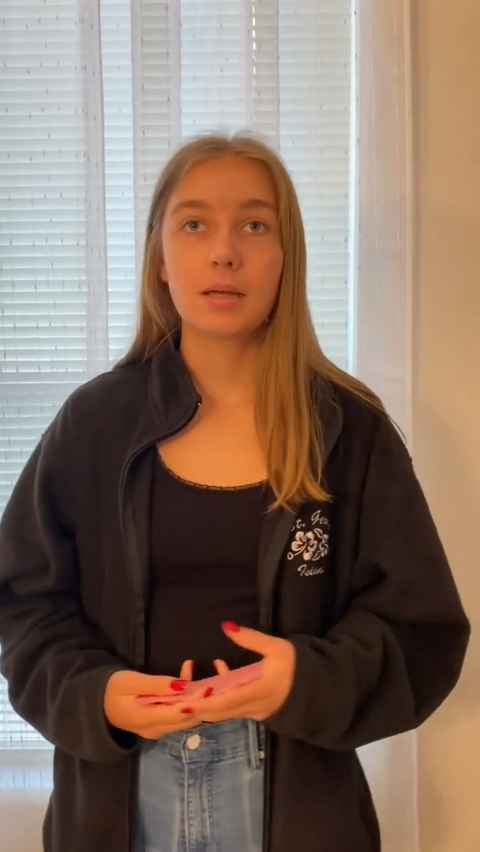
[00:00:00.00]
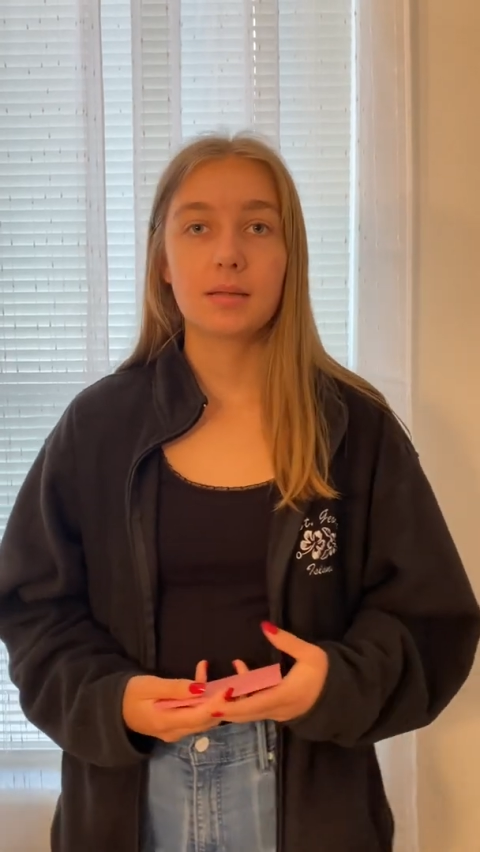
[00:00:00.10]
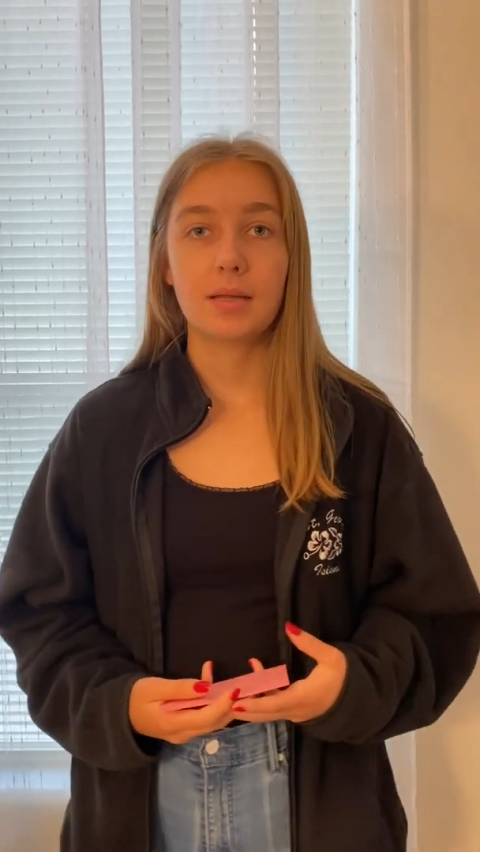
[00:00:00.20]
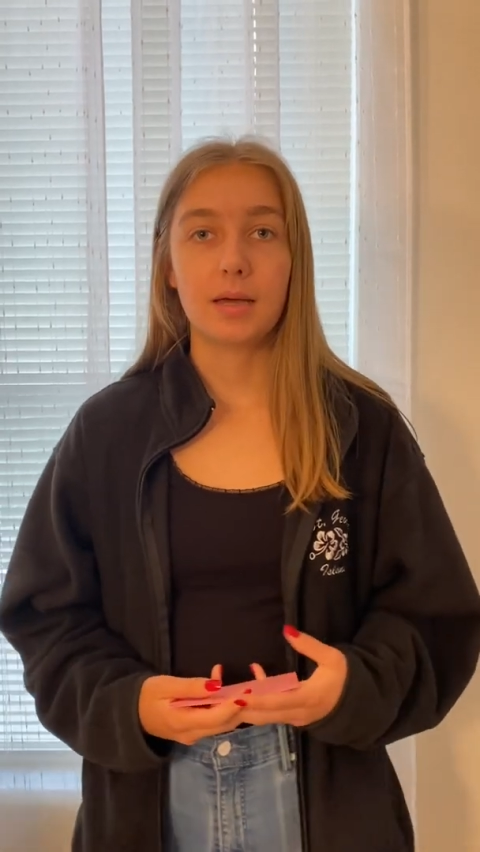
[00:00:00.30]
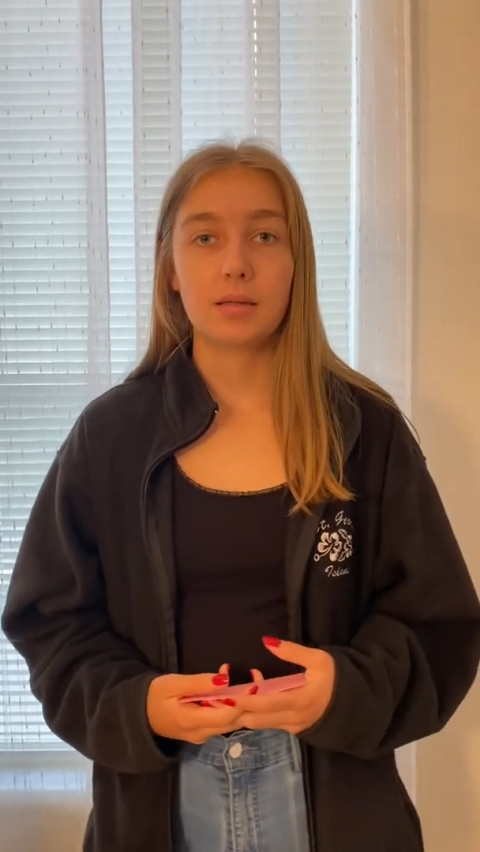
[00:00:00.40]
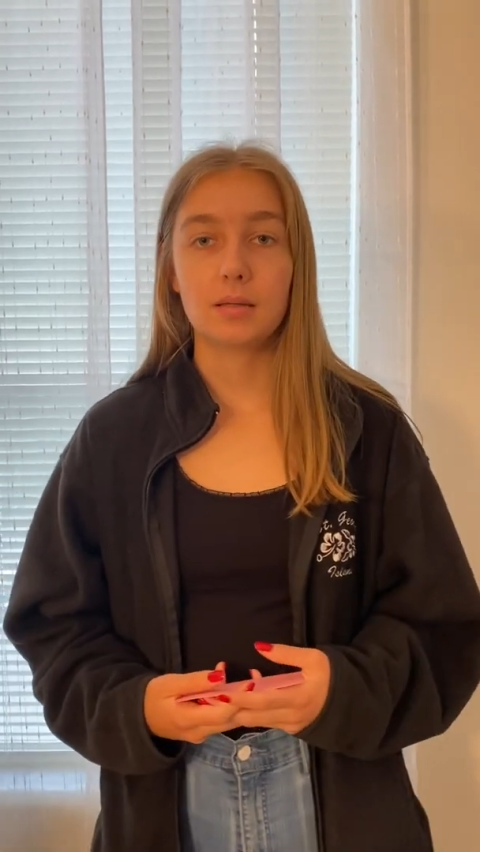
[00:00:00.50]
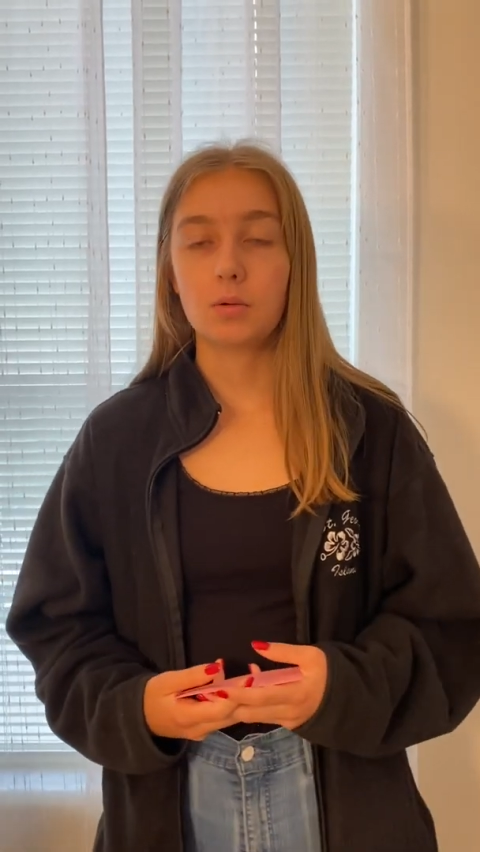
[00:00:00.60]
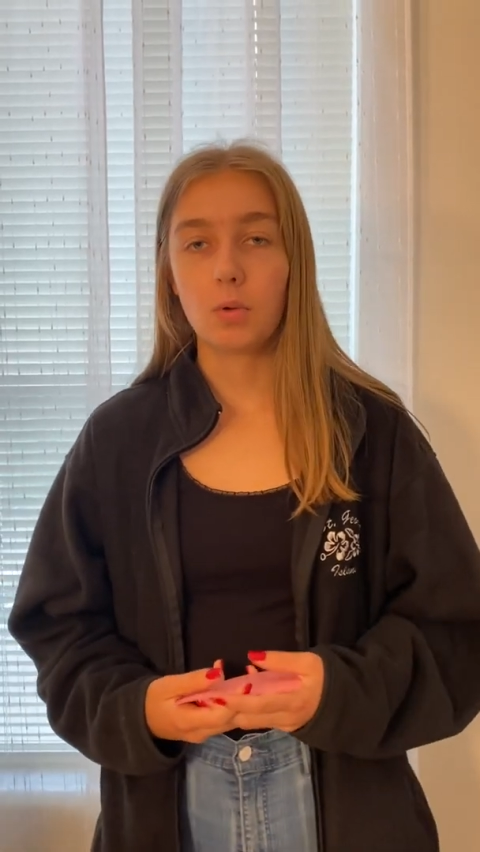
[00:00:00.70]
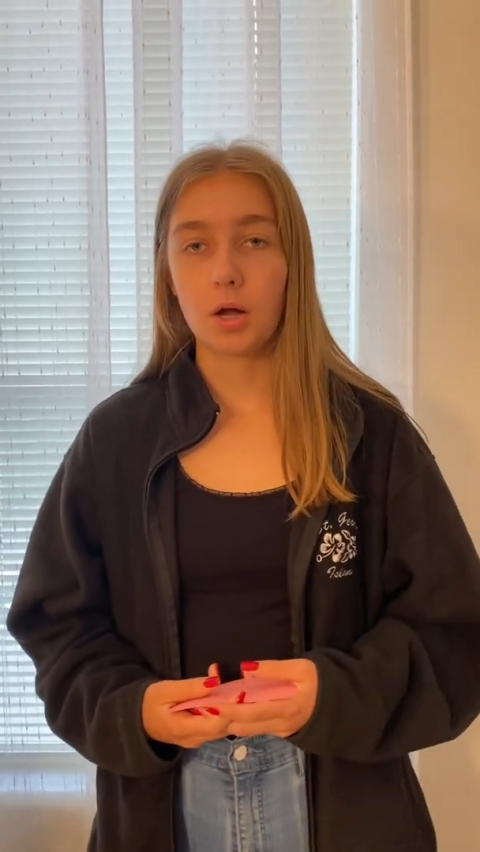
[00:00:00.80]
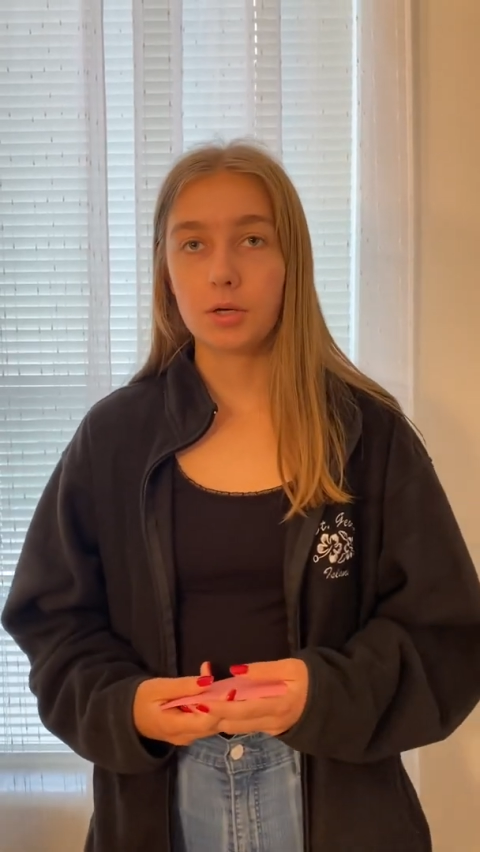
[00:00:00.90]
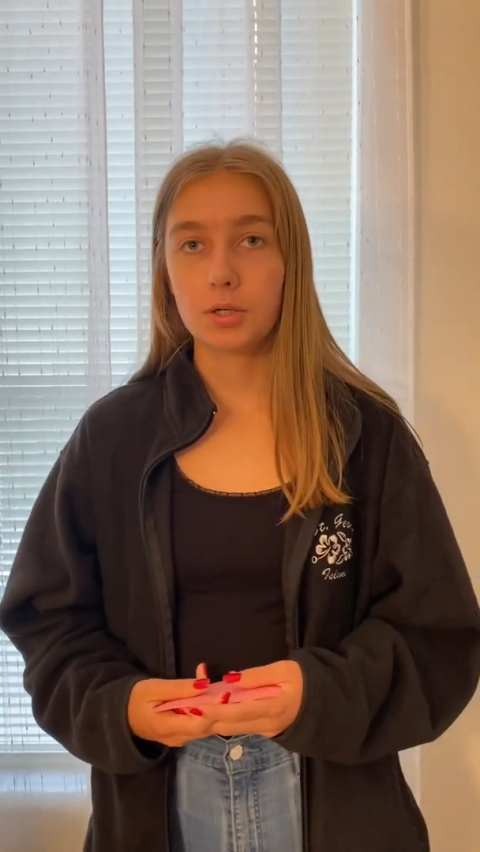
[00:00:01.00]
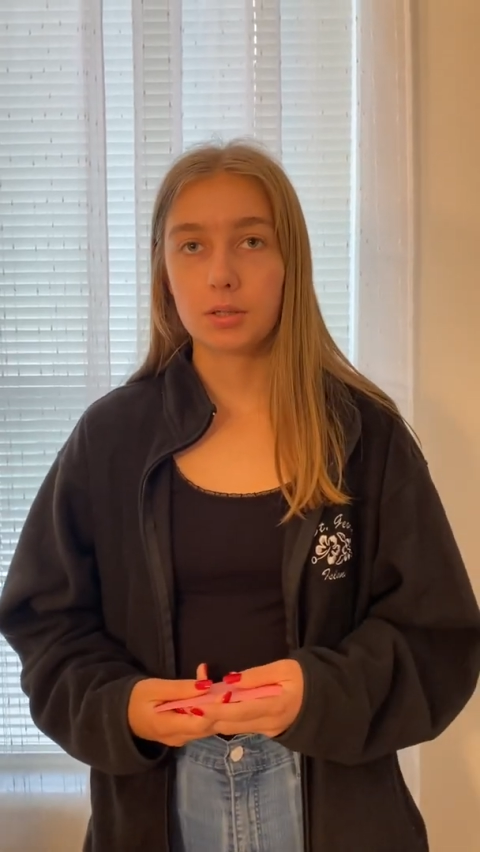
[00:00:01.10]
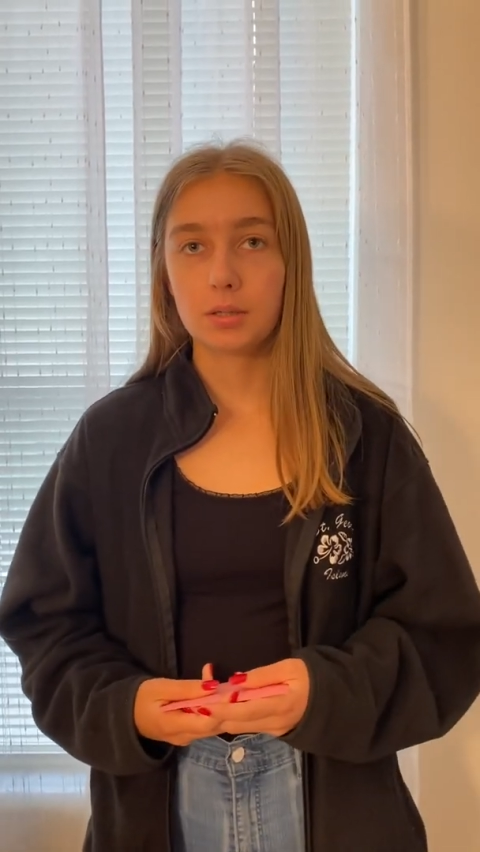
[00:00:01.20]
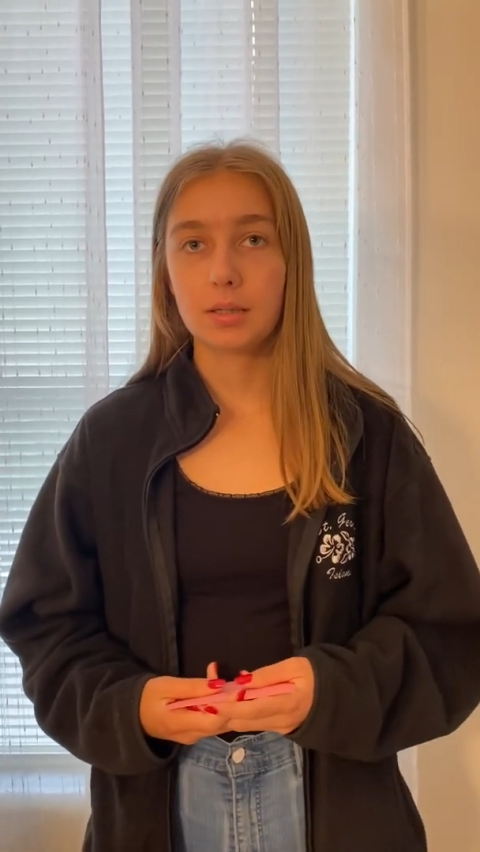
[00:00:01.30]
that the water